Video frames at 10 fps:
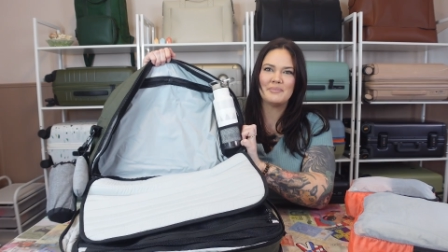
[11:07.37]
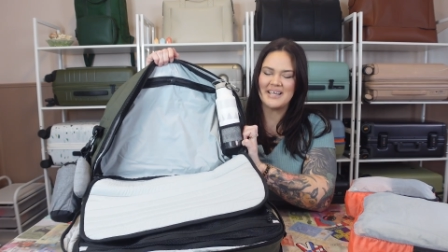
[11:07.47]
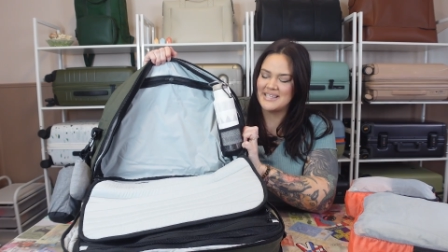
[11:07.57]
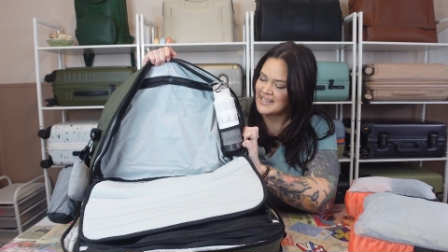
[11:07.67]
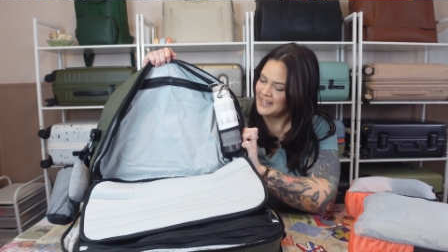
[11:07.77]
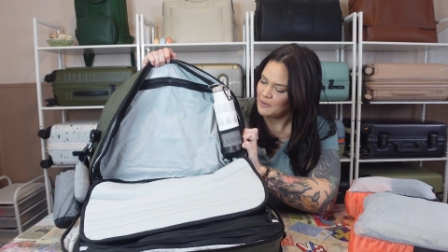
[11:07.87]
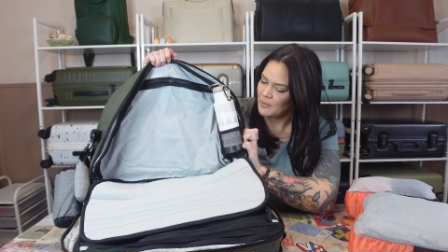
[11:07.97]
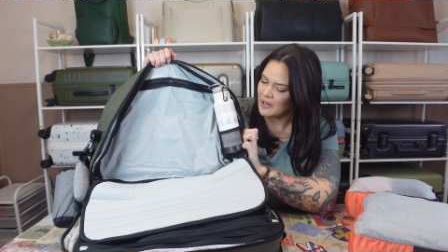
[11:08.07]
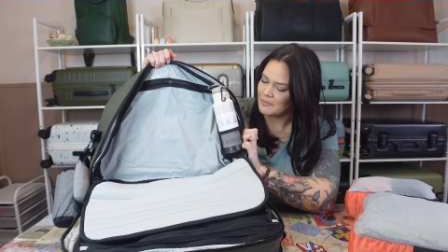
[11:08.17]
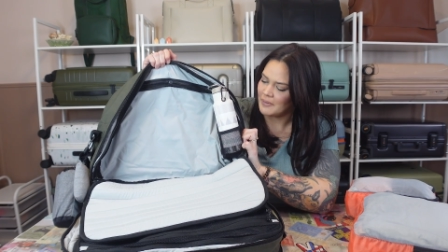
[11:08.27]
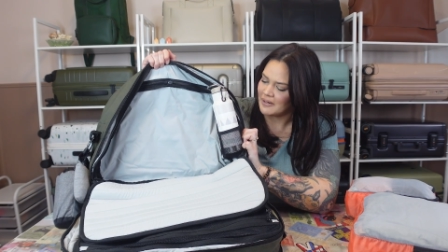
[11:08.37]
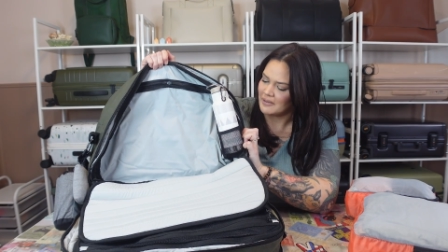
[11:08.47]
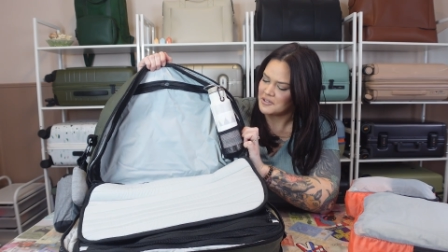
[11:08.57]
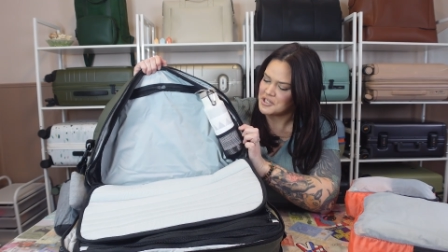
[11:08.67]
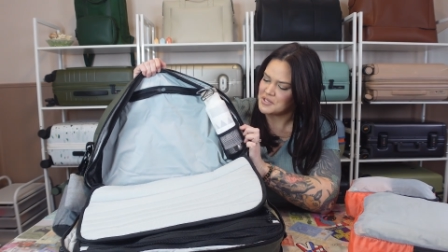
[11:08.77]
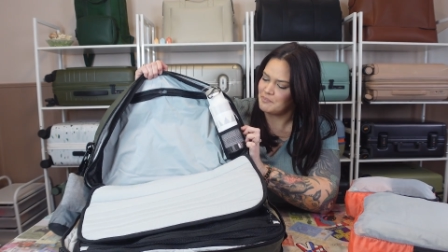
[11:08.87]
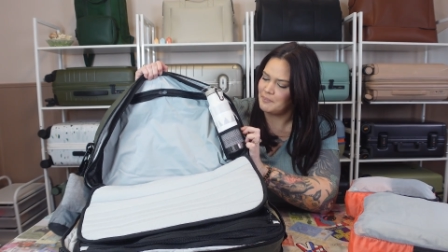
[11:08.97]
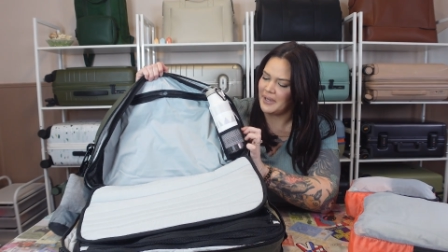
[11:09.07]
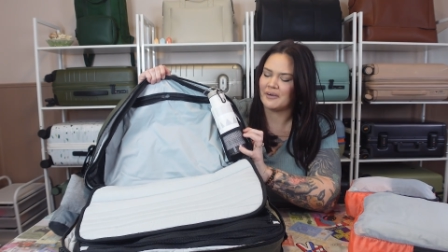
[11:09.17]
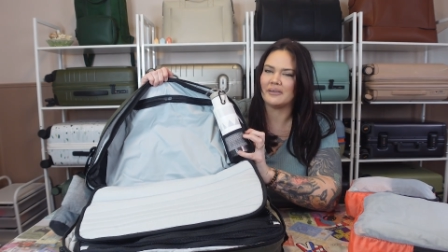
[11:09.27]
My skinny water bottle just
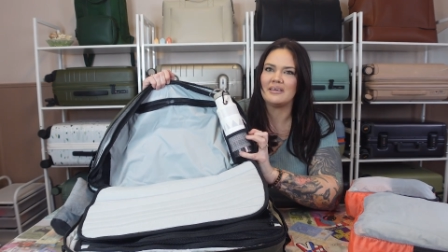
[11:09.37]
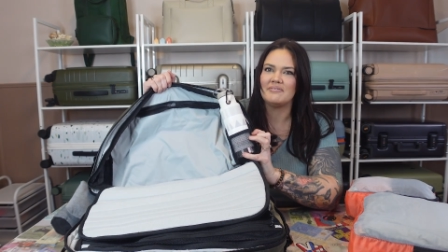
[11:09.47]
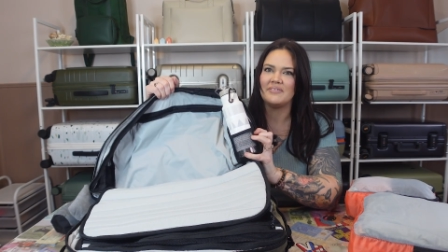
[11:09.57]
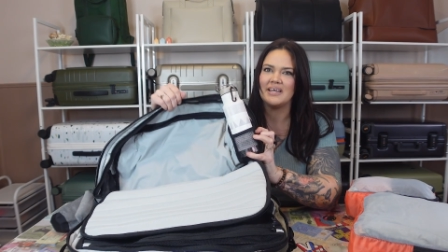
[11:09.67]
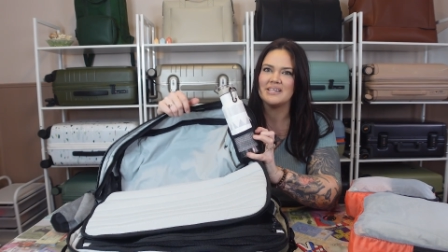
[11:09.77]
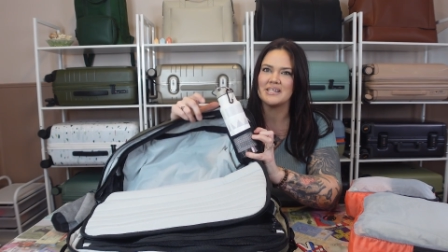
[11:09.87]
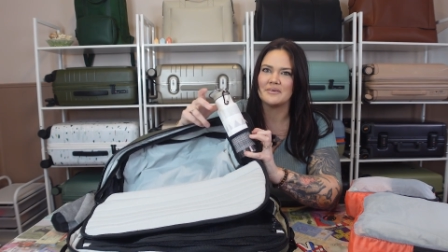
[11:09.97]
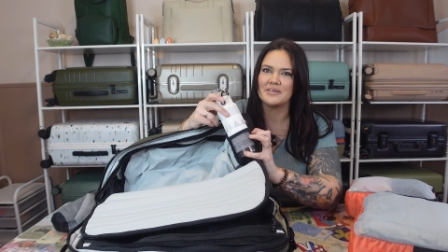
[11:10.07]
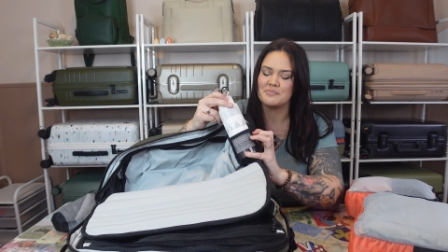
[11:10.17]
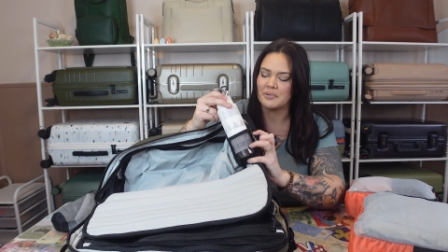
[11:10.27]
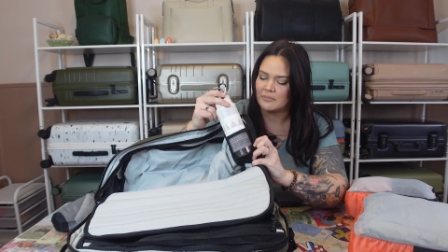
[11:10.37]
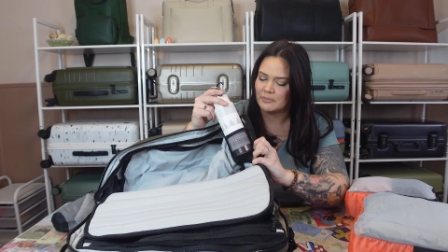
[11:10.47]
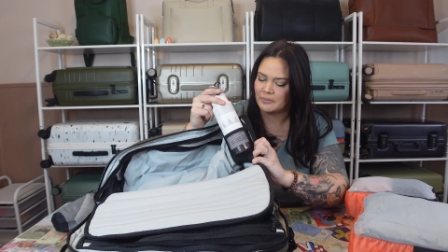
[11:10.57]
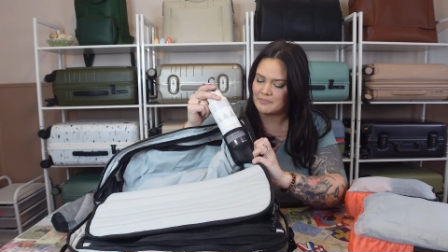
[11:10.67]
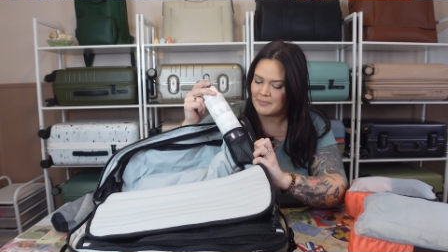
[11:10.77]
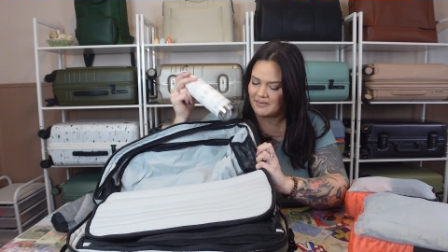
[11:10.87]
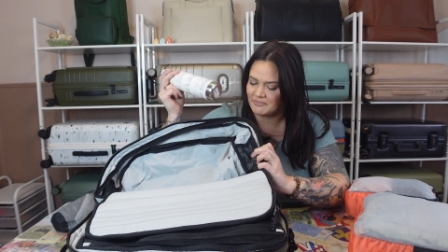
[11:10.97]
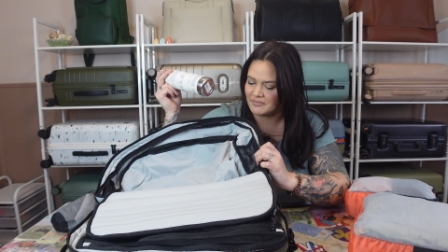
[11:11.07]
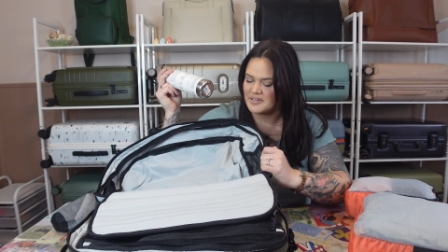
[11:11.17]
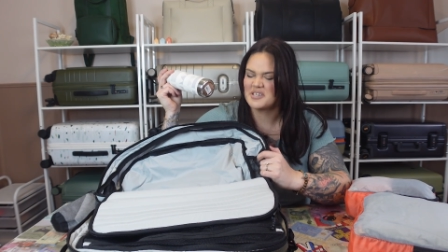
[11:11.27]
barely fits, so it's probably meant
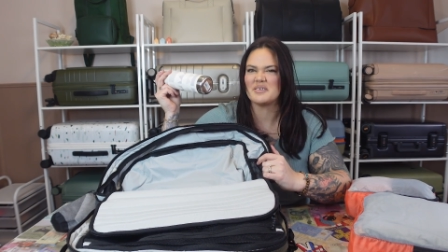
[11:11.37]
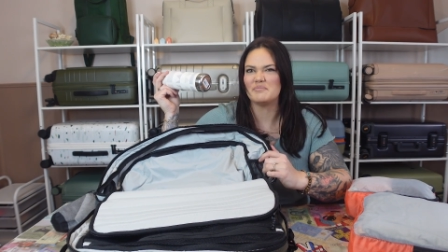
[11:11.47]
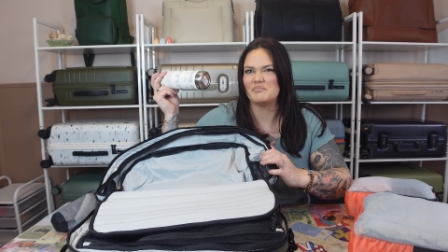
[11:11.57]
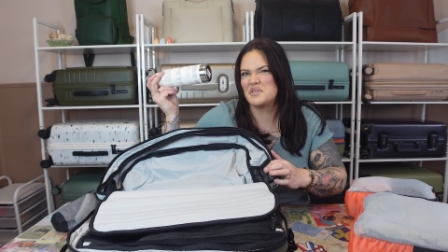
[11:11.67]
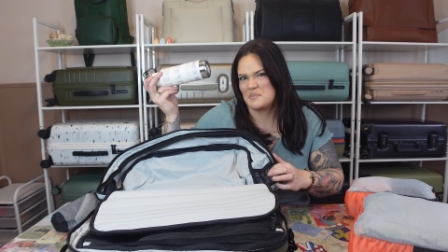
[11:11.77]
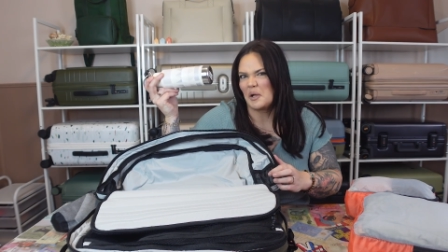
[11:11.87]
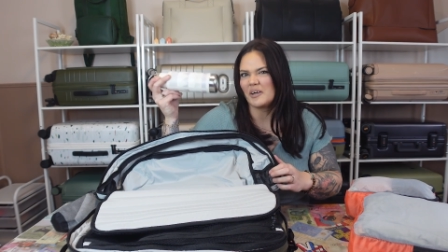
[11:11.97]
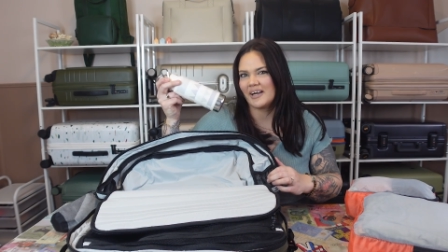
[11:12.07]
for some smaller